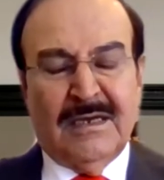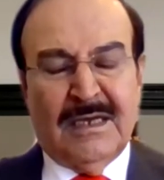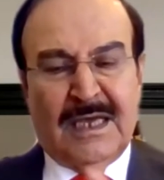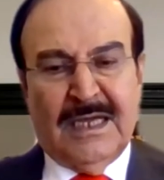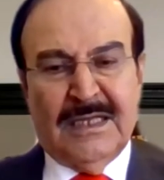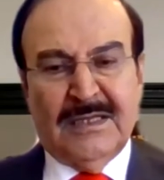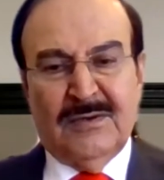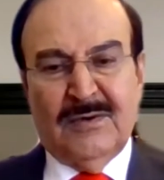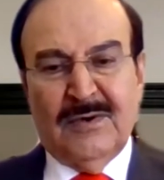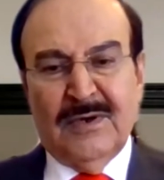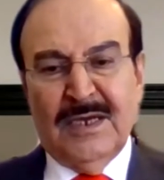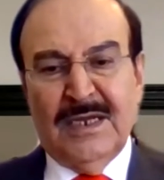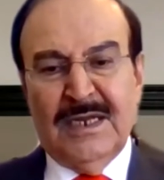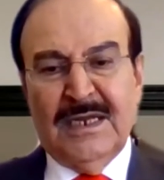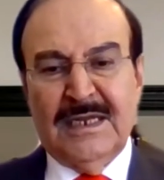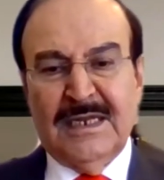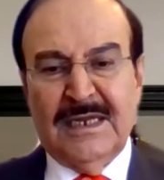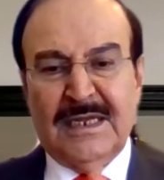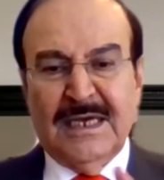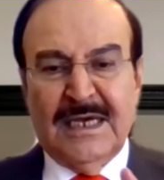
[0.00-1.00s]
I had
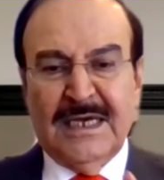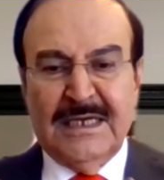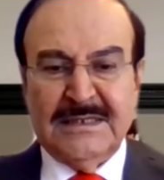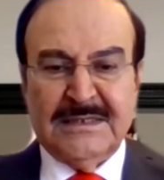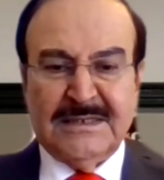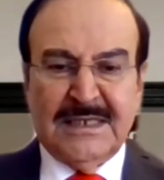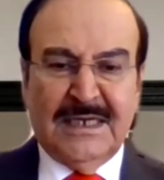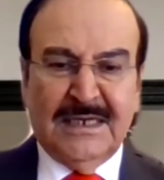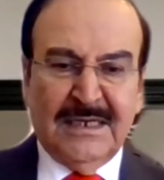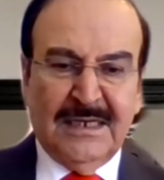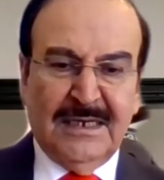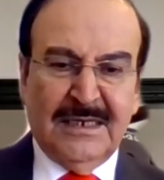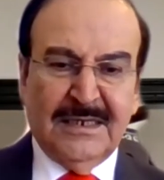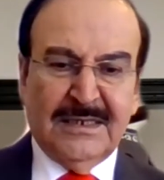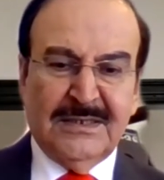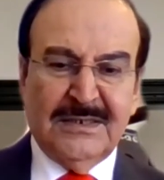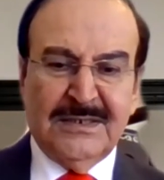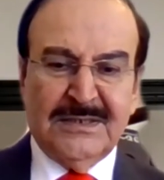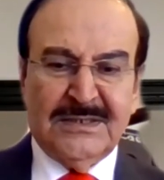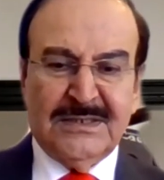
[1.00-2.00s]
oil and gas and
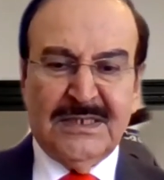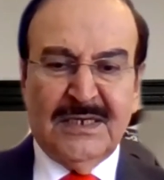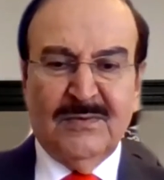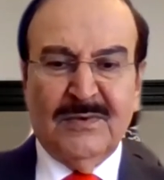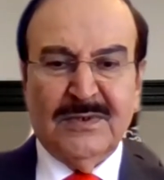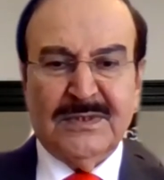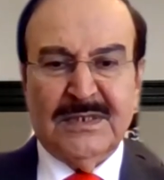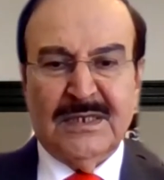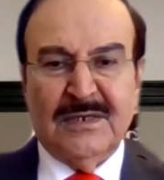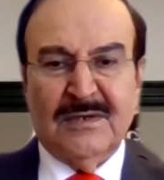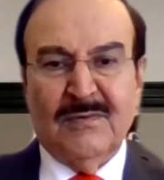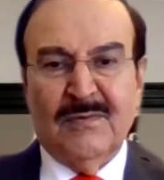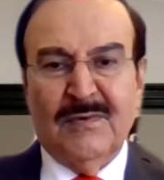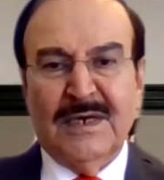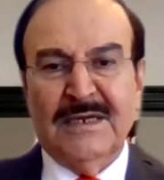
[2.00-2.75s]
electricity and water.